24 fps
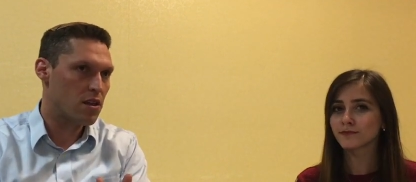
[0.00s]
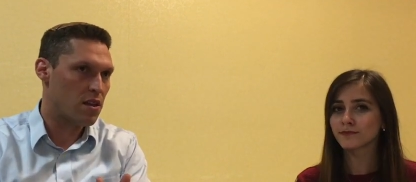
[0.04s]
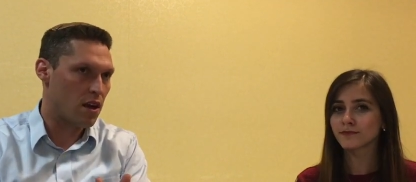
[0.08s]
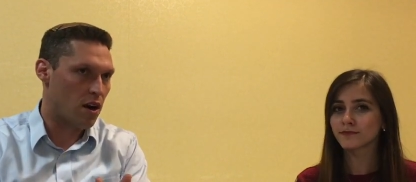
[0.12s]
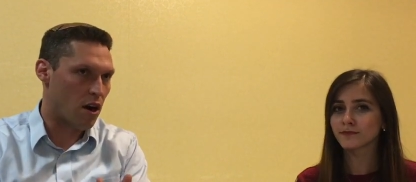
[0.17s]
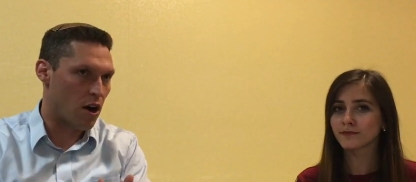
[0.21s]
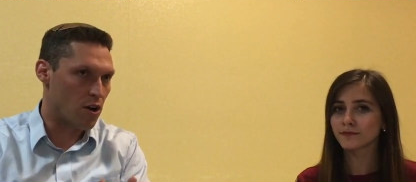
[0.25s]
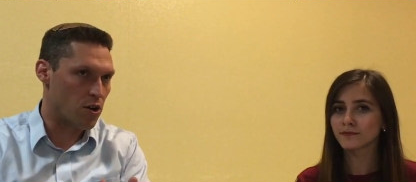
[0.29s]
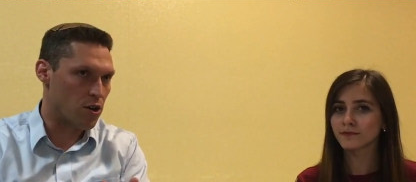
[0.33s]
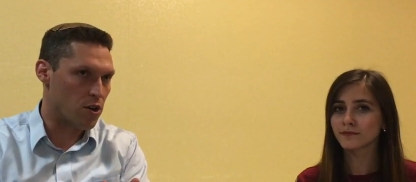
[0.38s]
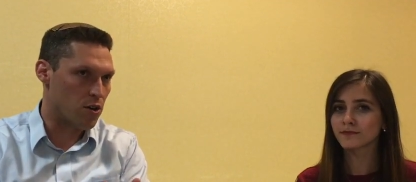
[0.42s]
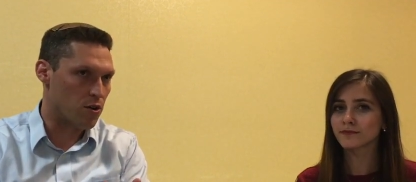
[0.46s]

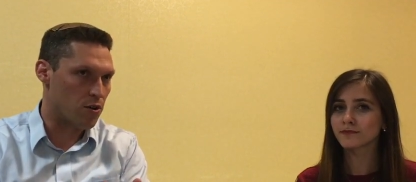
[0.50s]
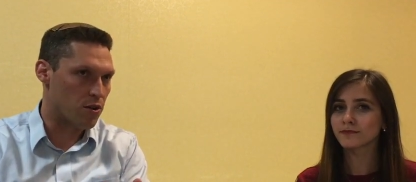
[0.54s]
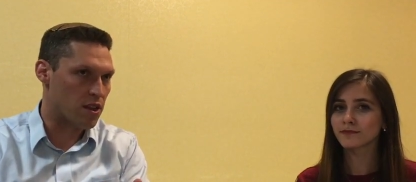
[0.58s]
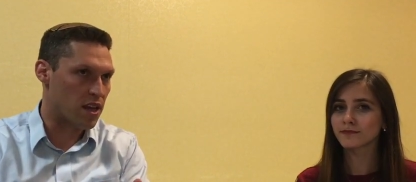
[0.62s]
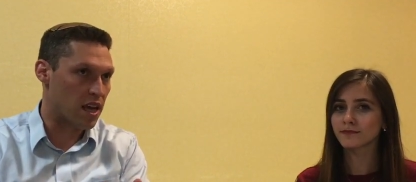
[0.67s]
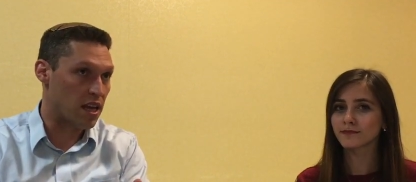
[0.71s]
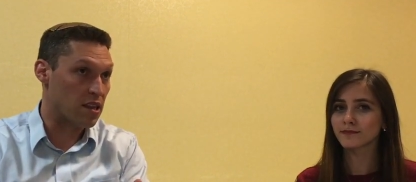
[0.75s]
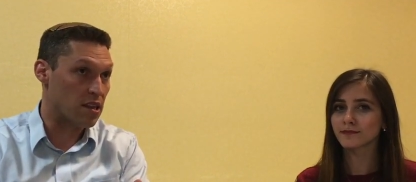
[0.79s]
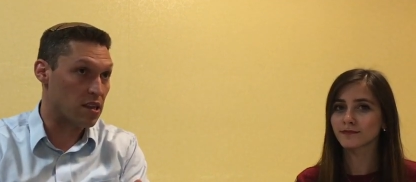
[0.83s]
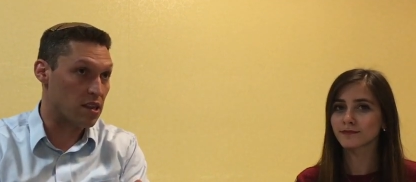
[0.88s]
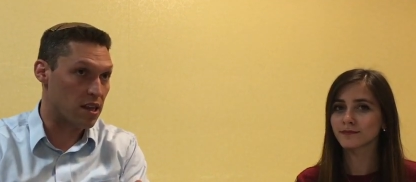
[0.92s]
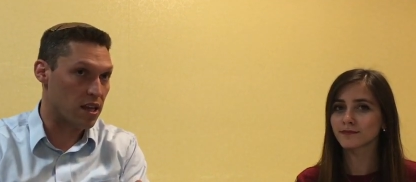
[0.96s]
Speaker 1: that our
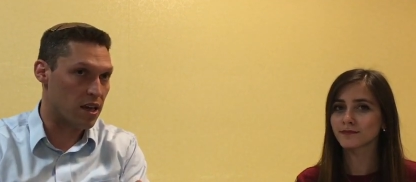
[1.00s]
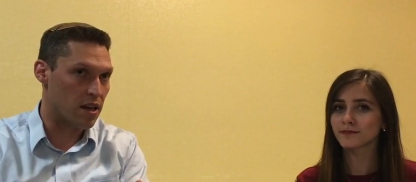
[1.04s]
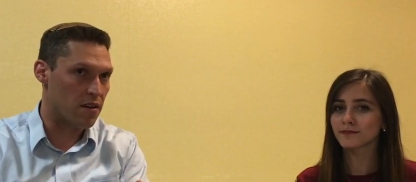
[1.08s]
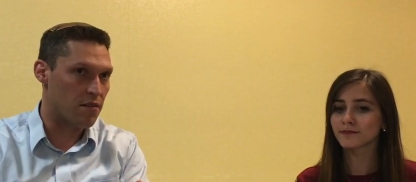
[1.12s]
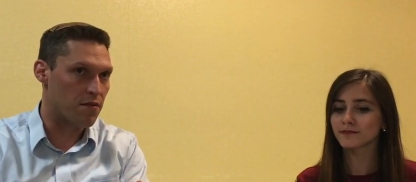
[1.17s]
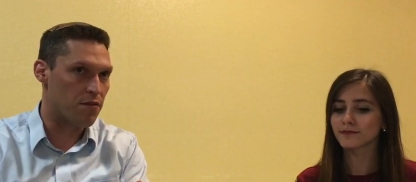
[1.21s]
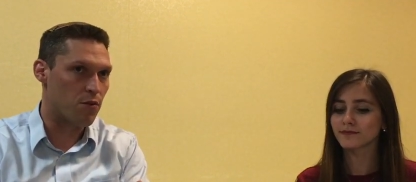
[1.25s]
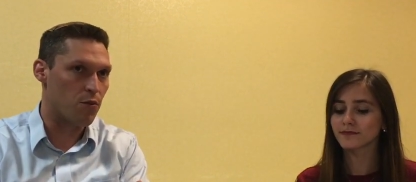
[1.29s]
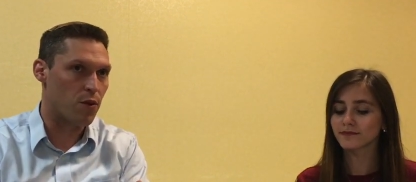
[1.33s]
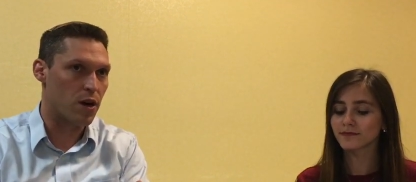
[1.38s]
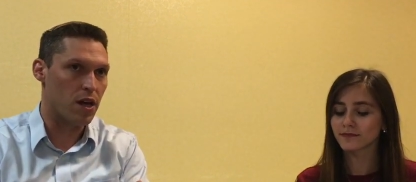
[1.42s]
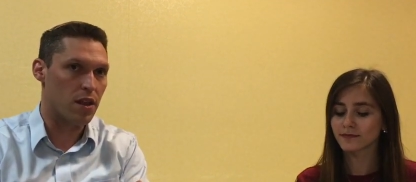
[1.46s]
youth can
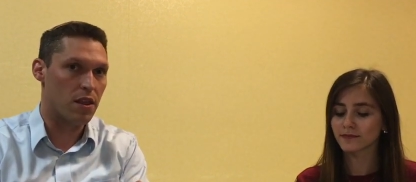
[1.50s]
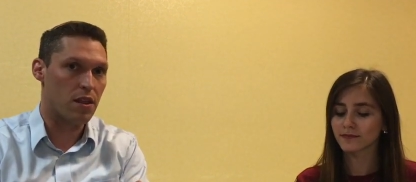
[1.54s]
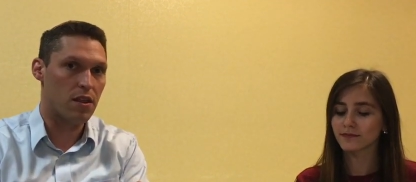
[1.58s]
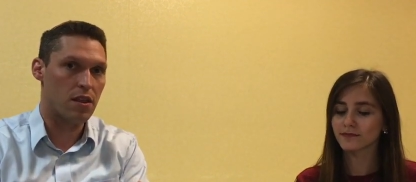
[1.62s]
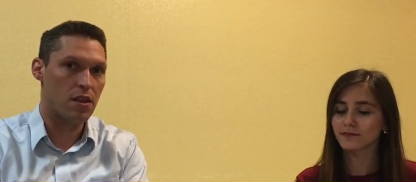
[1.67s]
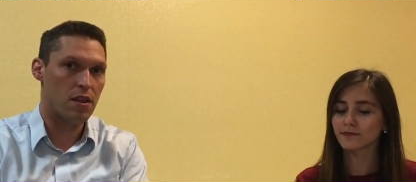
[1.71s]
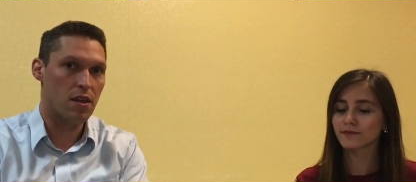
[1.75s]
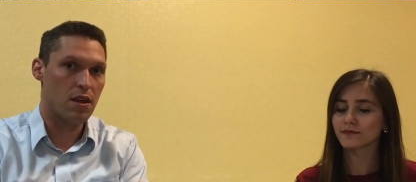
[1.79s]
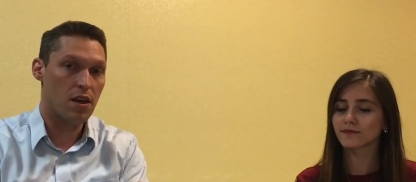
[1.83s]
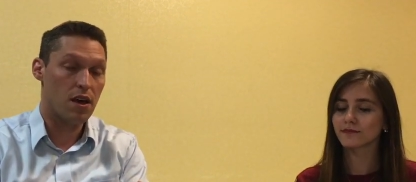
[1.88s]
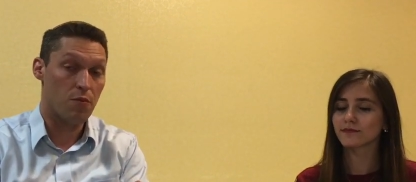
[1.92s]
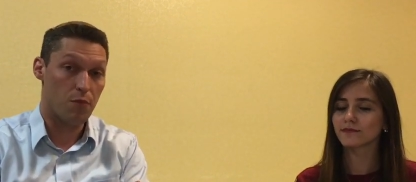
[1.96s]
live
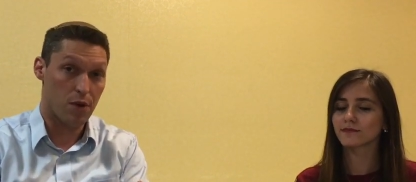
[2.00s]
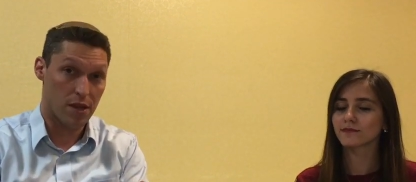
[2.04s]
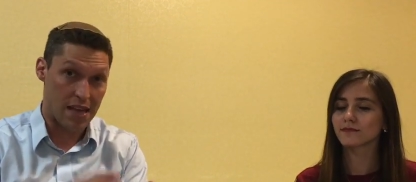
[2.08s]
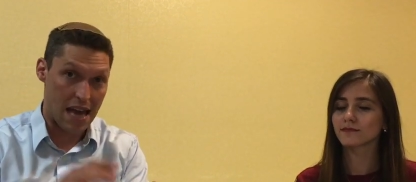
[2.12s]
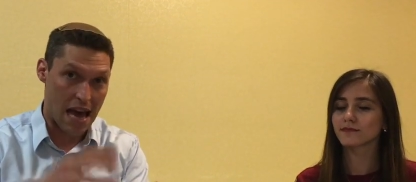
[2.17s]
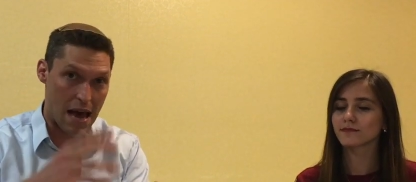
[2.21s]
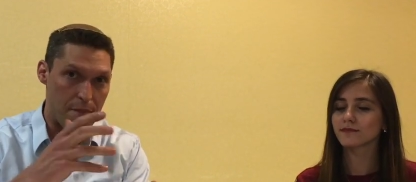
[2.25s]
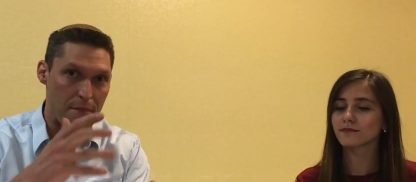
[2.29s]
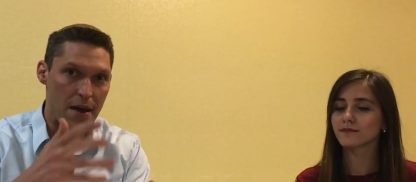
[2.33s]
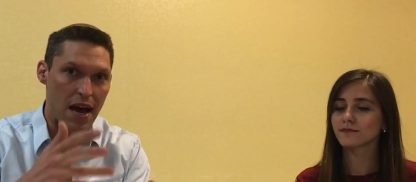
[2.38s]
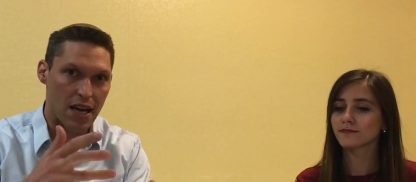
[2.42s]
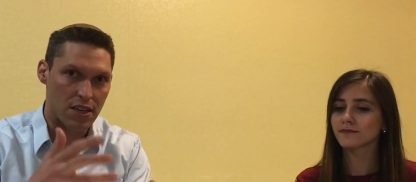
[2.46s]
with,
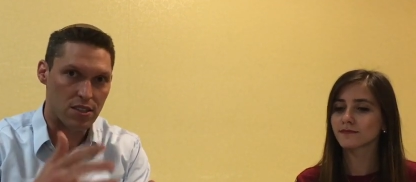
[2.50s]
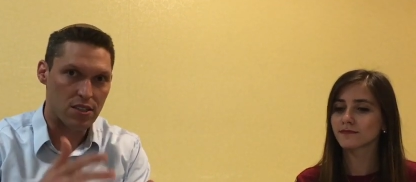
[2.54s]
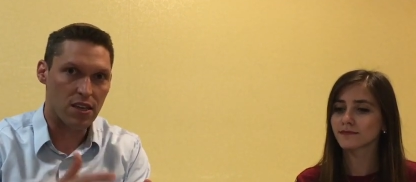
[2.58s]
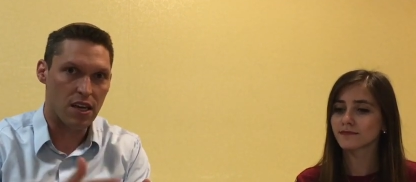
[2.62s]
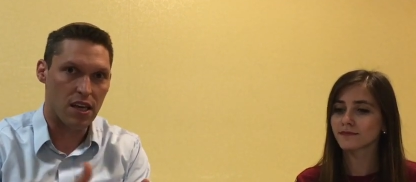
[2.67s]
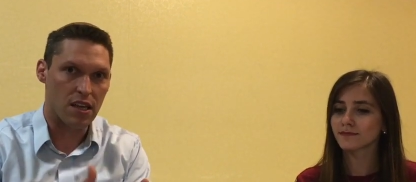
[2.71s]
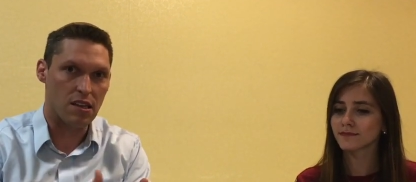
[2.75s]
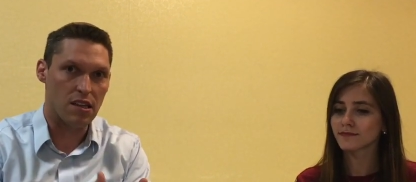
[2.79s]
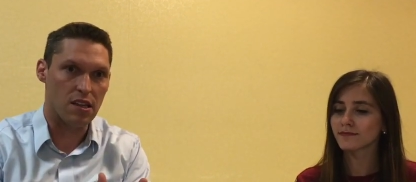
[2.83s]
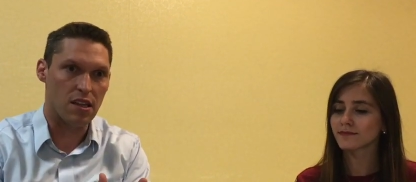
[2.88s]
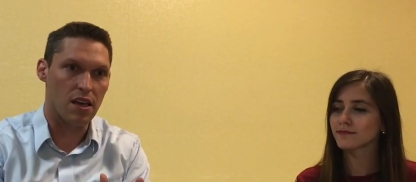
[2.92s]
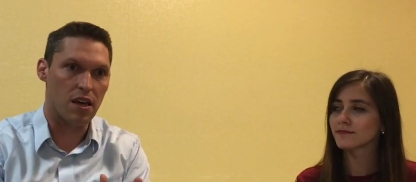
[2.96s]
with
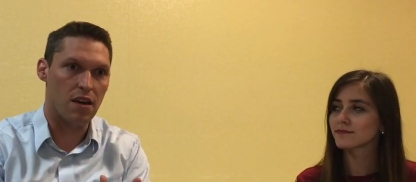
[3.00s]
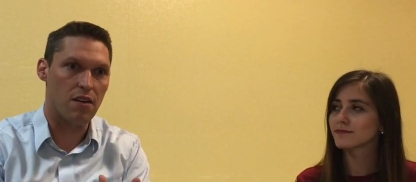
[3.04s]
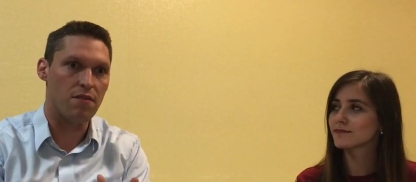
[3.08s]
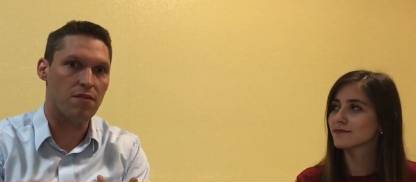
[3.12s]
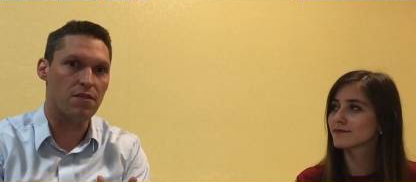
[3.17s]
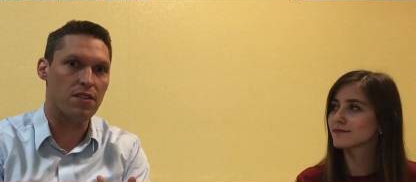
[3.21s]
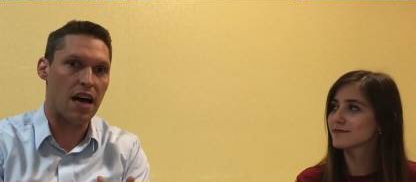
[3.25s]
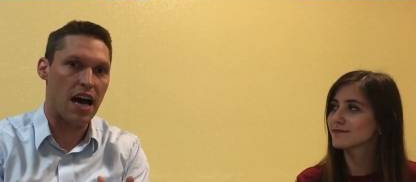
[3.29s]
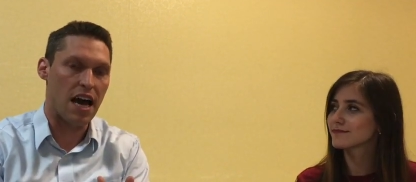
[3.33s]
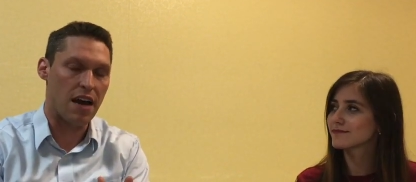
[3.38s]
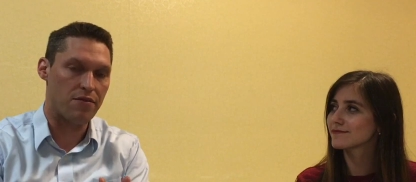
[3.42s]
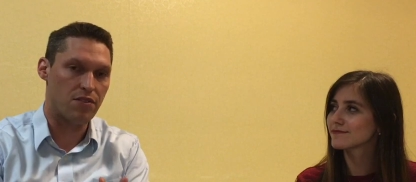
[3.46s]
emes, can
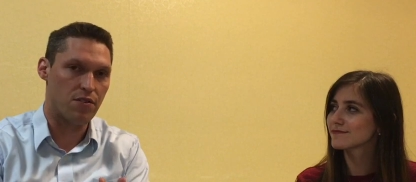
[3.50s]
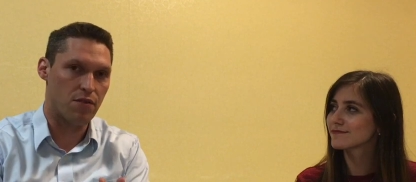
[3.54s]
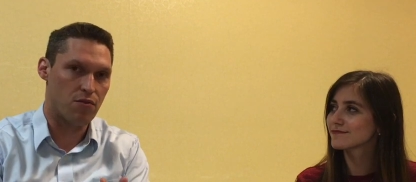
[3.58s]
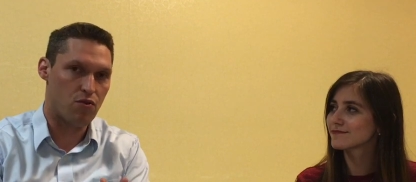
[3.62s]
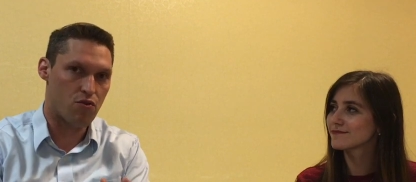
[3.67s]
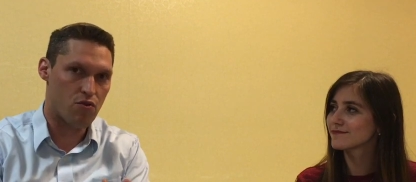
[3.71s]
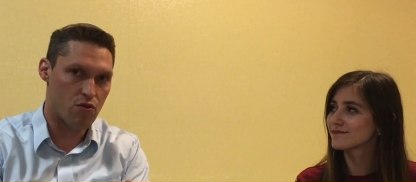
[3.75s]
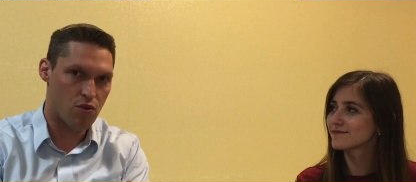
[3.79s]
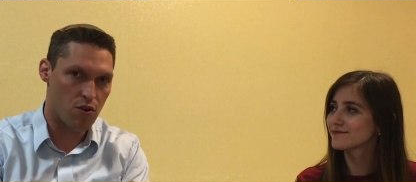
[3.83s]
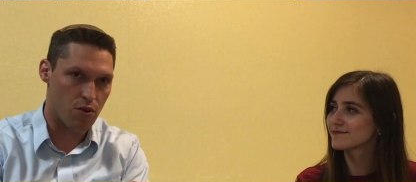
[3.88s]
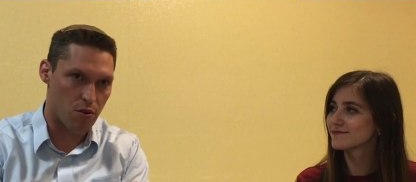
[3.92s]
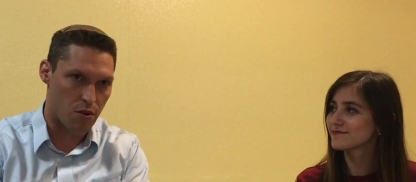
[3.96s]
live lives
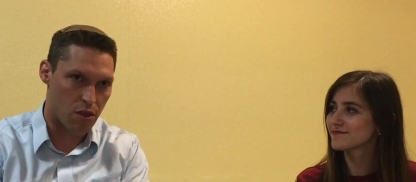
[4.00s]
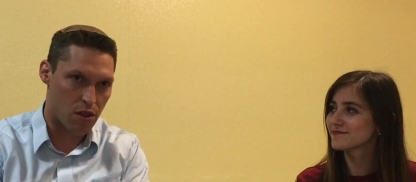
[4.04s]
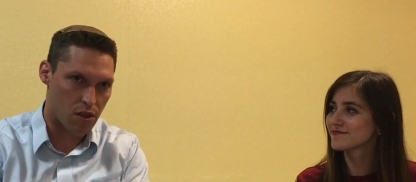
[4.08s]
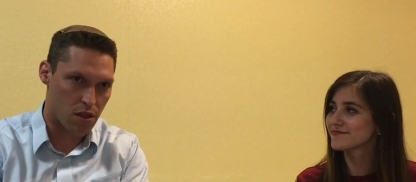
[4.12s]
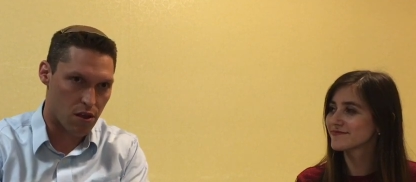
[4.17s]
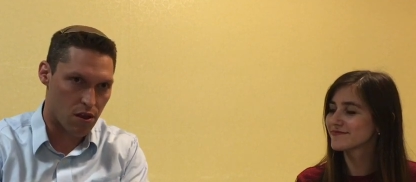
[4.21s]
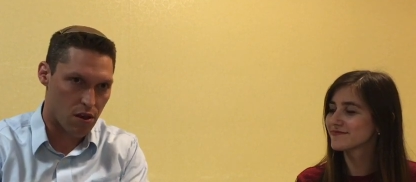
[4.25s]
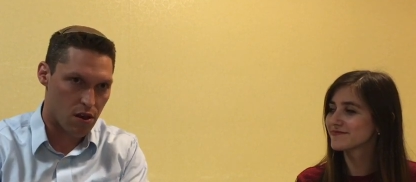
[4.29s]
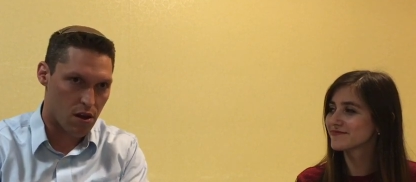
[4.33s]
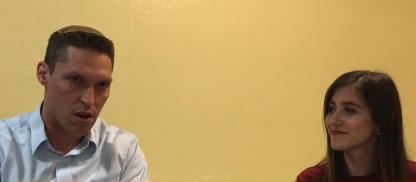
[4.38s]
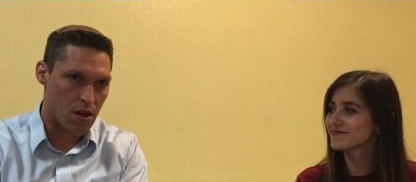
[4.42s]
of truth,